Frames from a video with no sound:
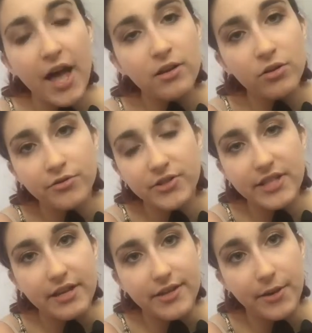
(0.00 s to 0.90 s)
I don't
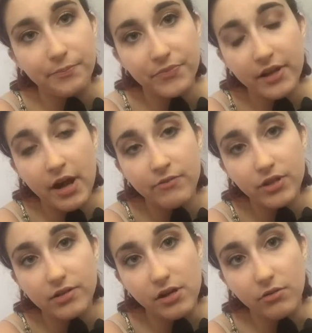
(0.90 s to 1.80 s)
understand them. I
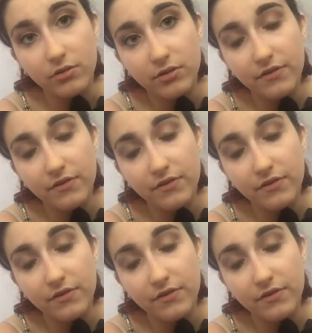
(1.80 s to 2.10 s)
really don't.